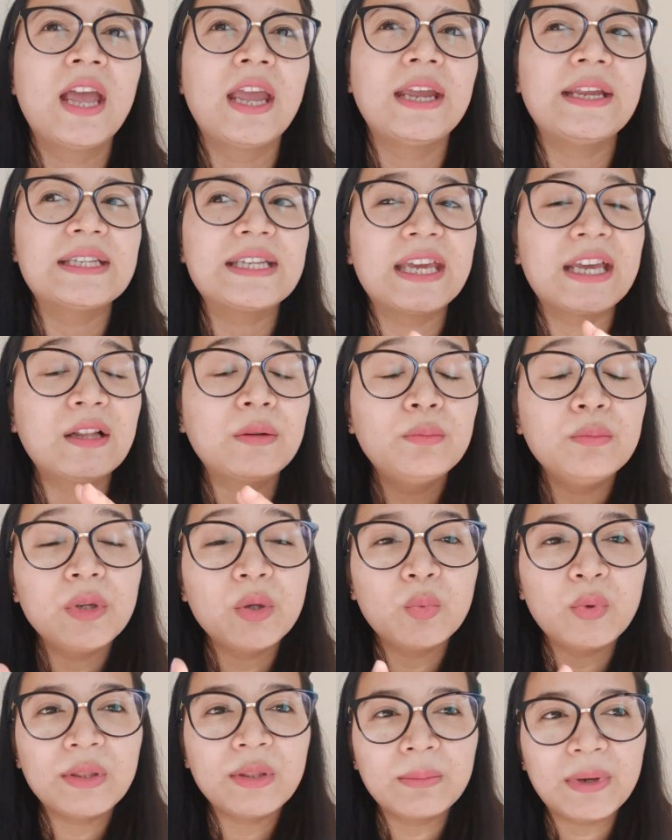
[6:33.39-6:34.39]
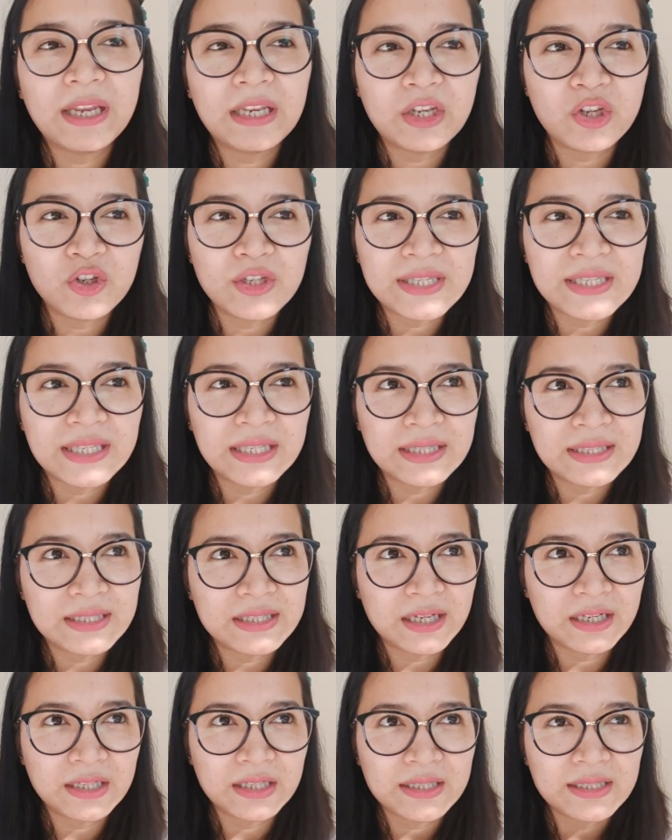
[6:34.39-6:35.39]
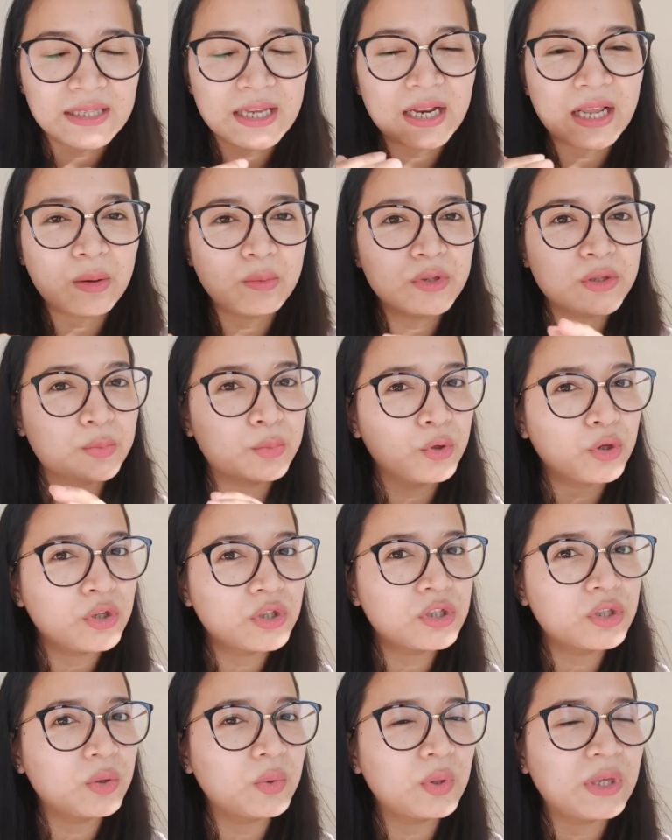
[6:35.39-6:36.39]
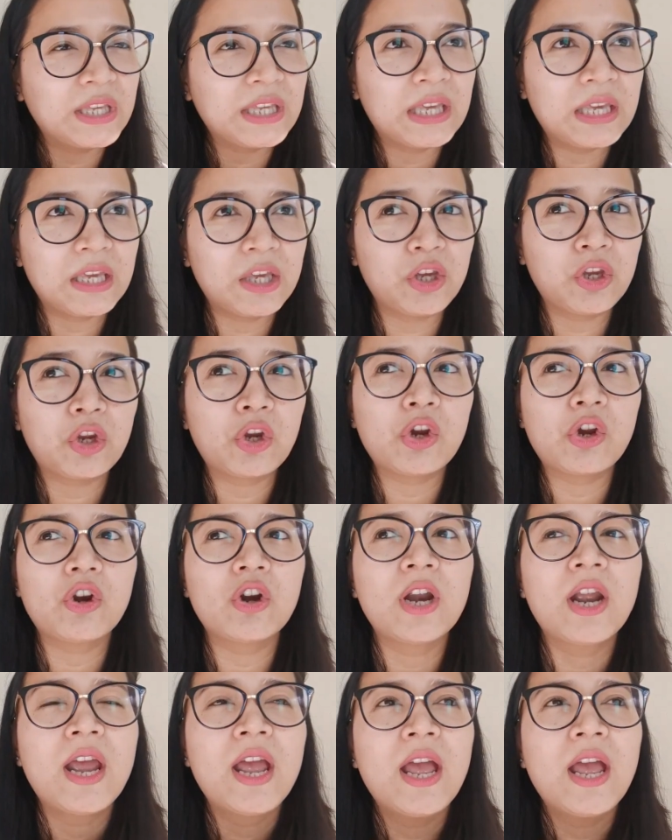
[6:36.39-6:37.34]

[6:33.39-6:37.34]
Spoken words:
It helped me with my nursing studies that I was pursuing here.